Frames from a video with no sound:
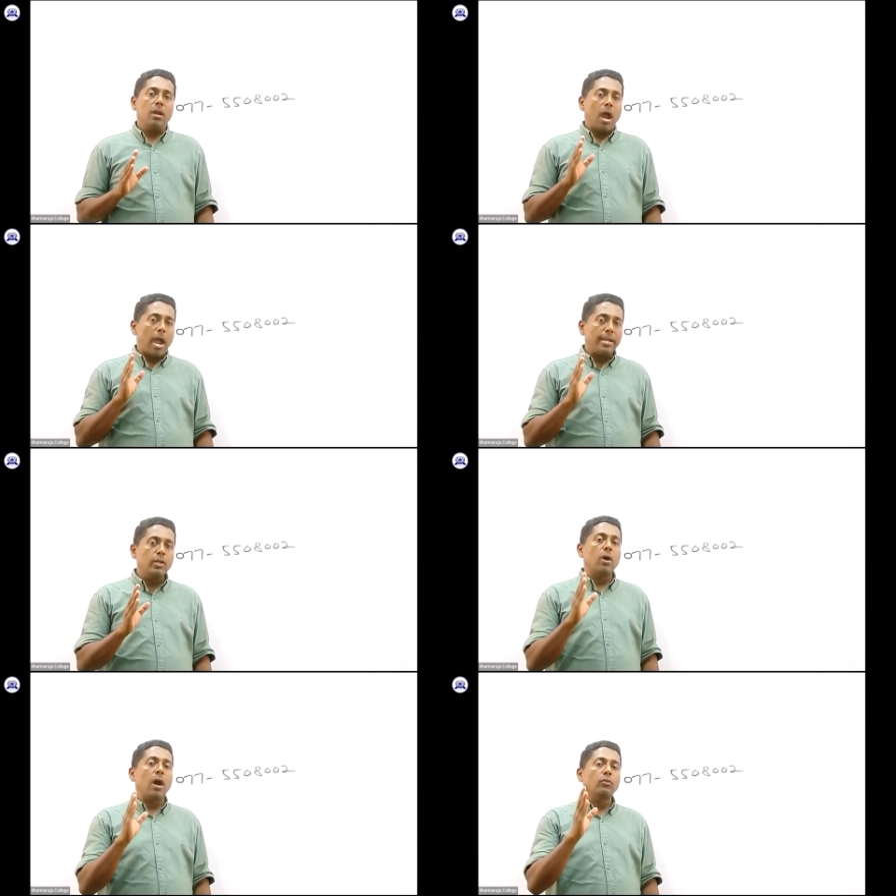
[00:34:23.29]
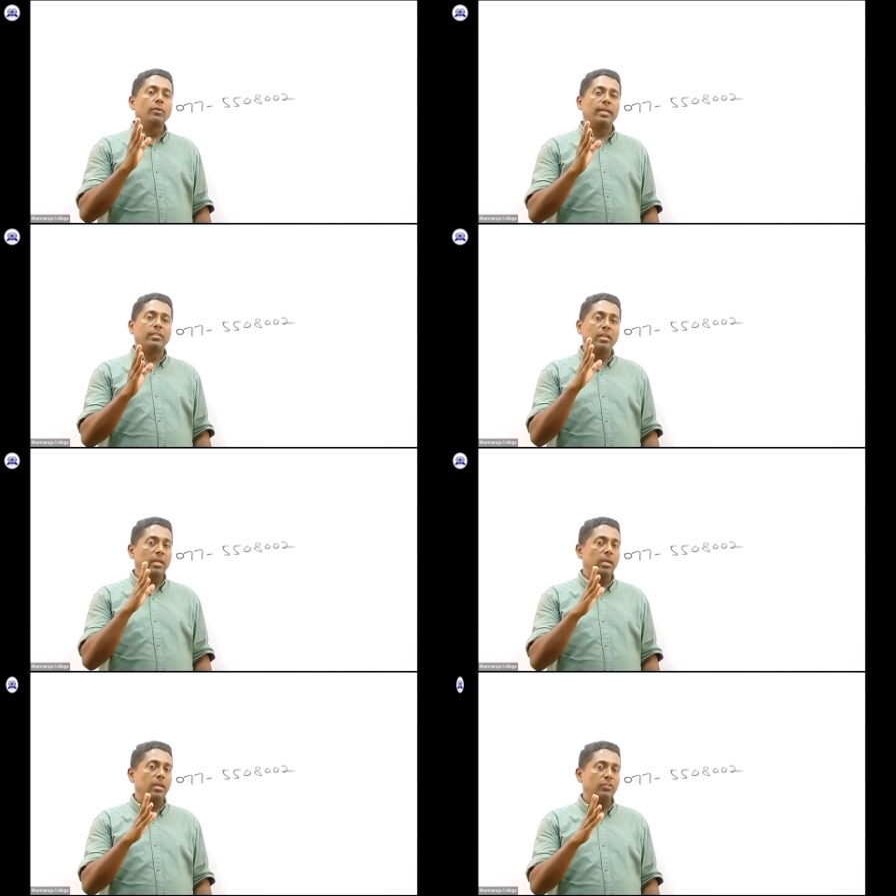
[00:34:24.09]
I know how to teach in
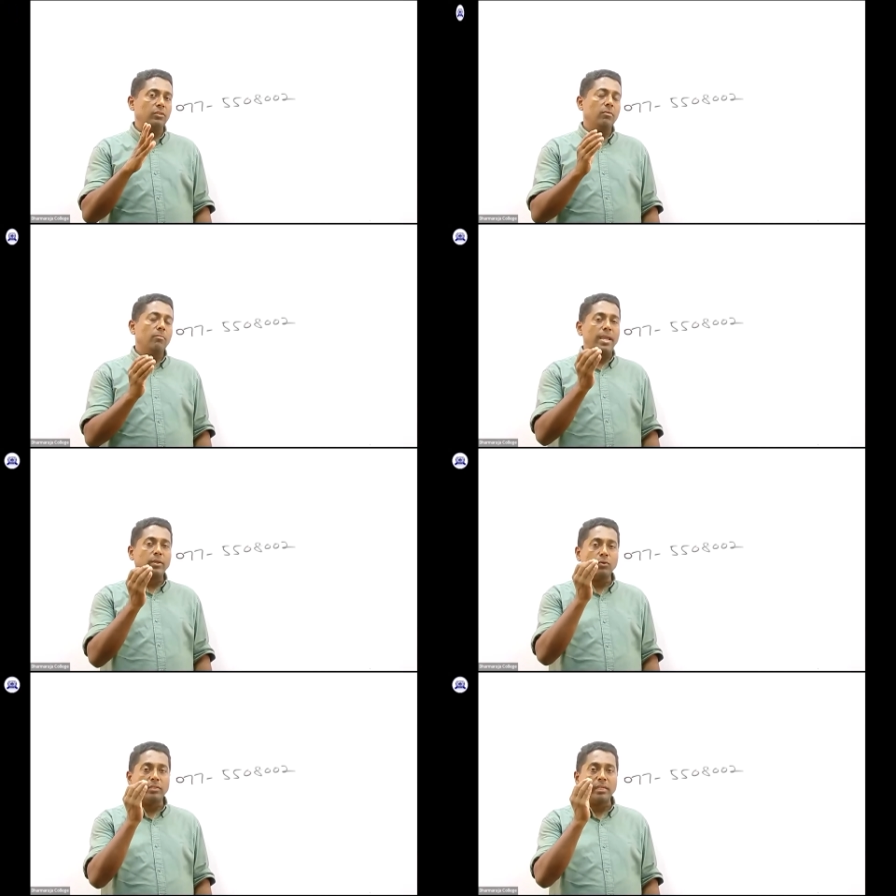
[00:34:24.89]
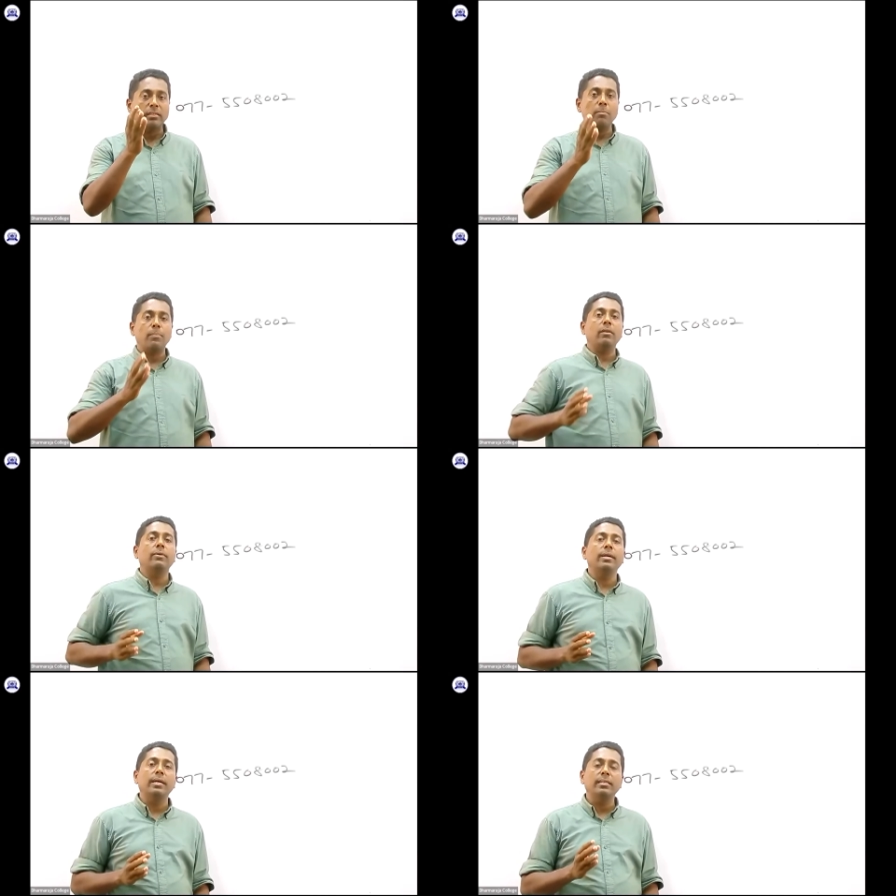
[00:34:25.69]
English by using simple
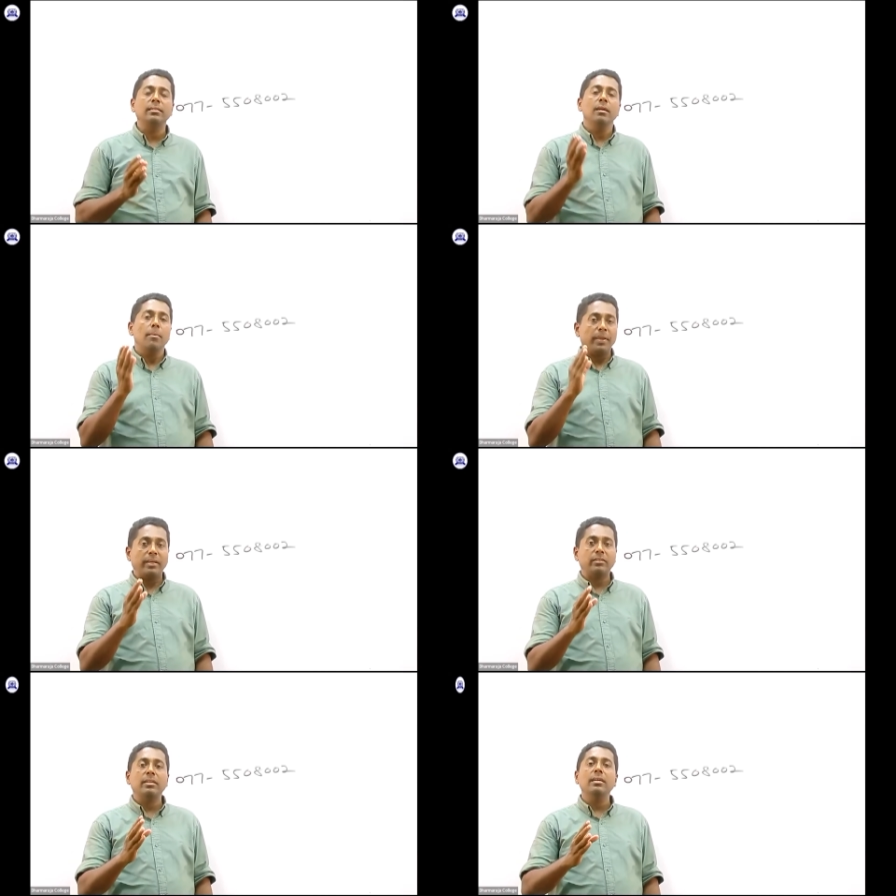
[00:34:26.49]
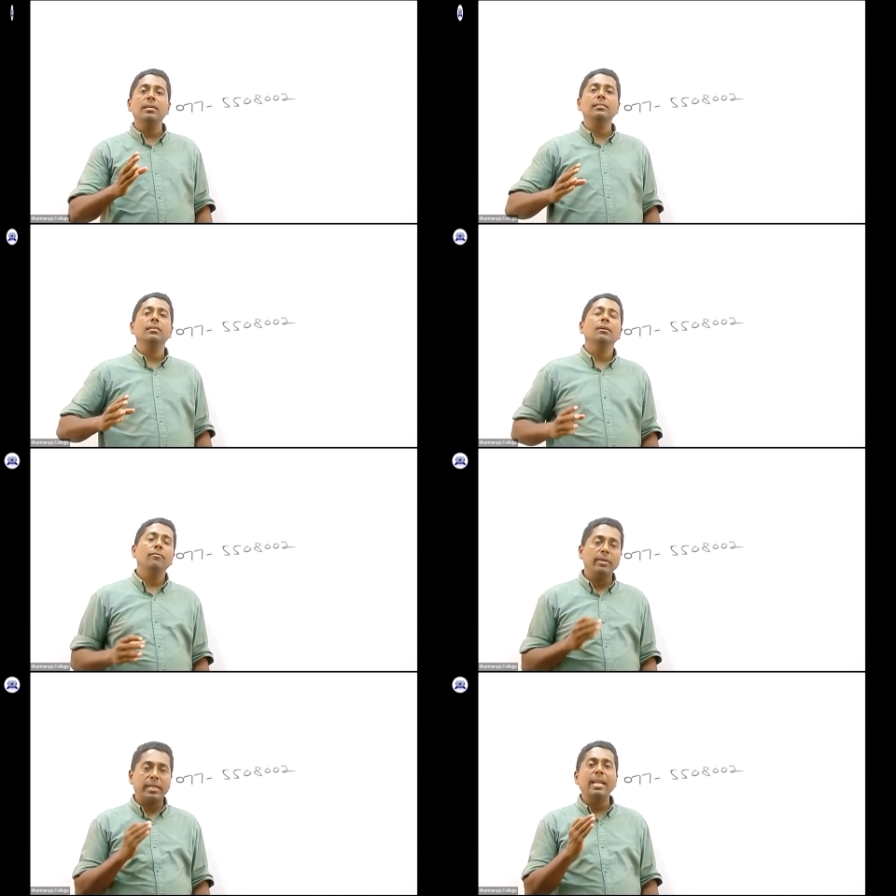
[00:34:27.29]
words, pictures.
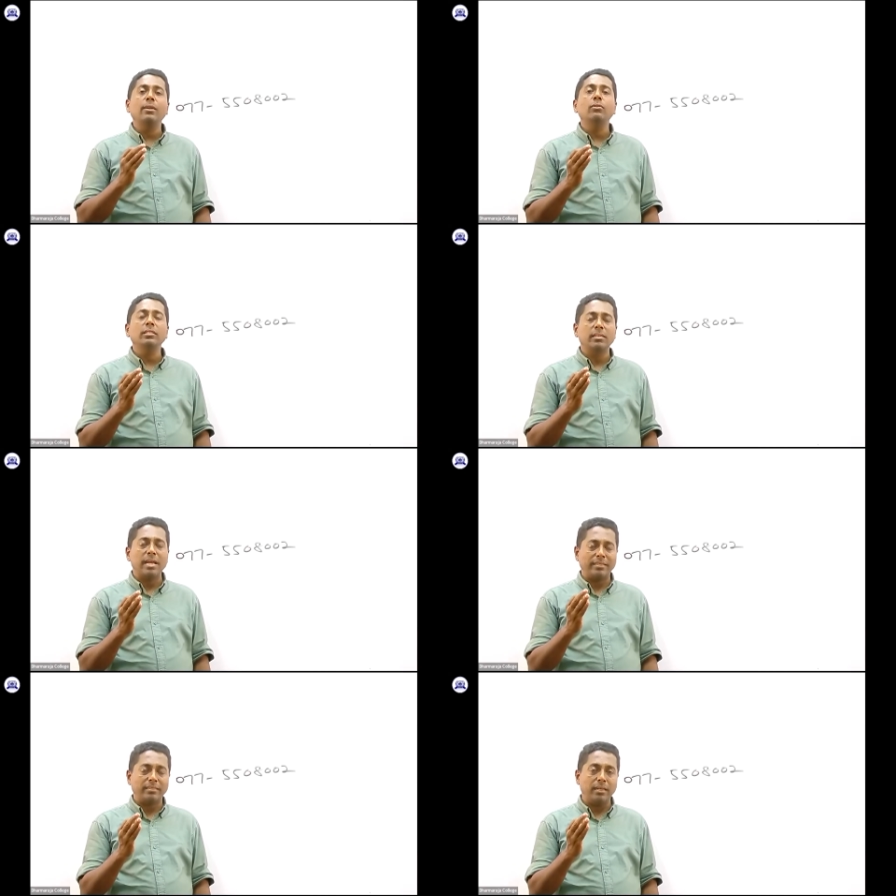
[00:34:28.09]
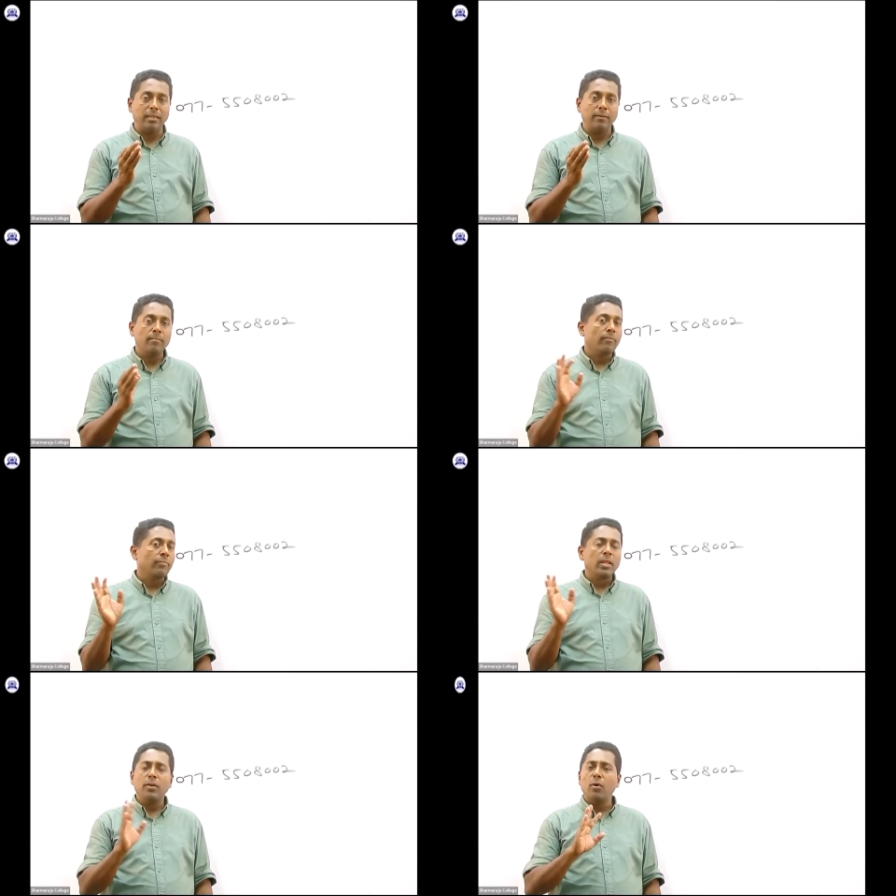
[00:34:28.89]
We can do this nicely.
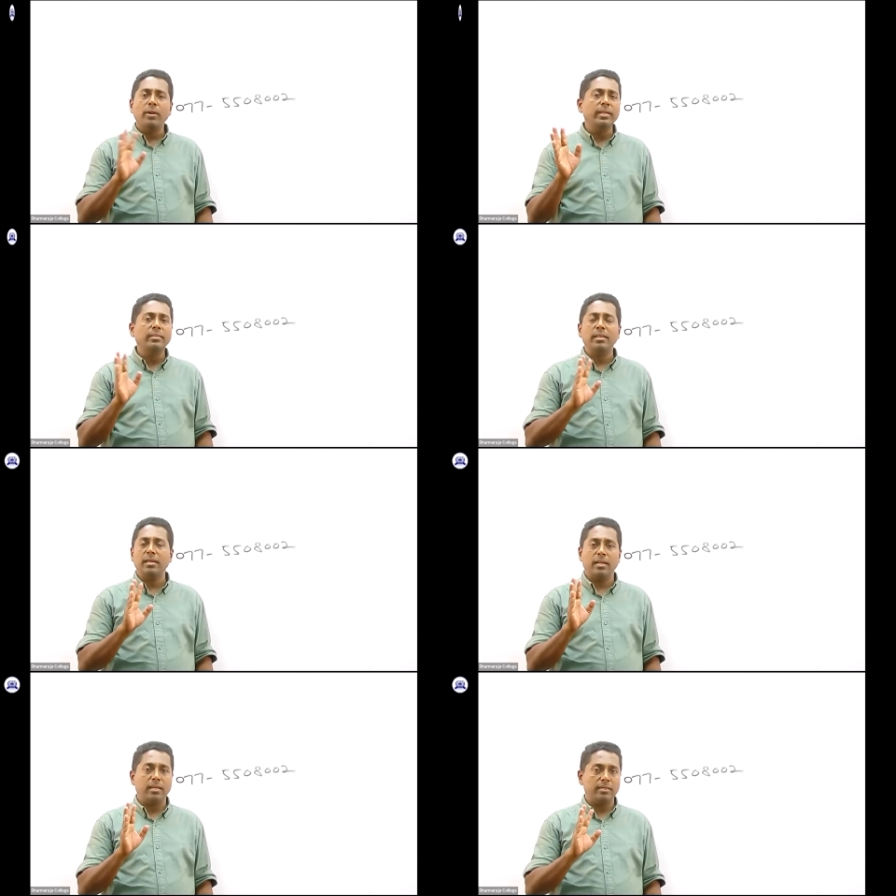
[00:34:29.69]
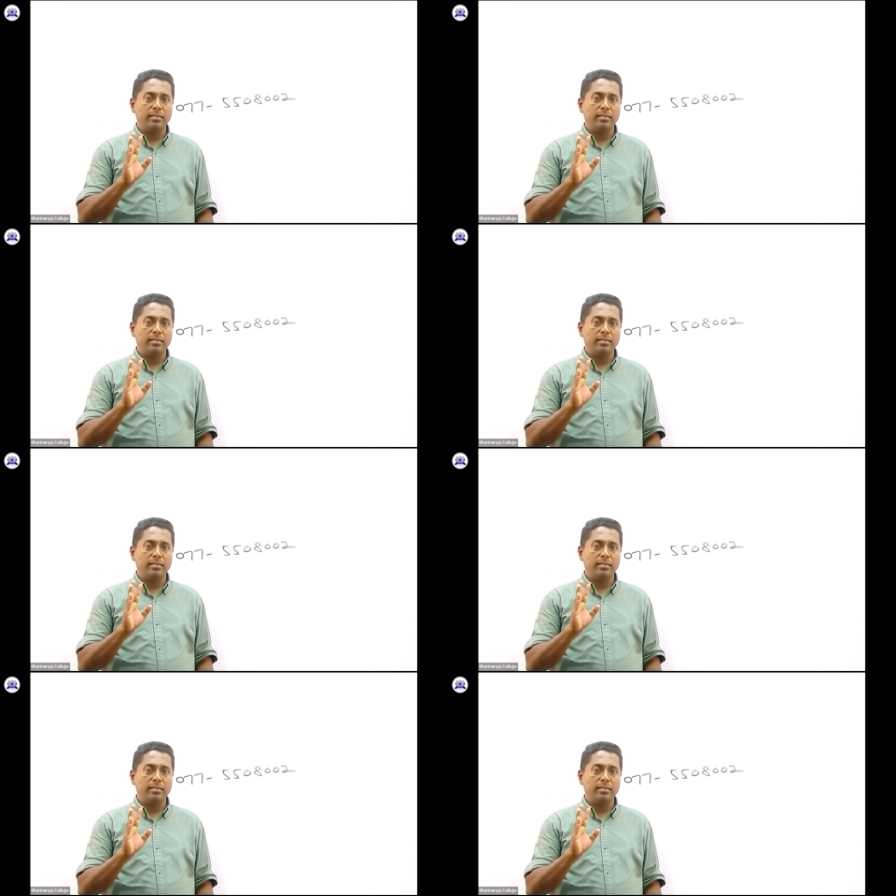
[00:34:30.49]
No need Sinhala.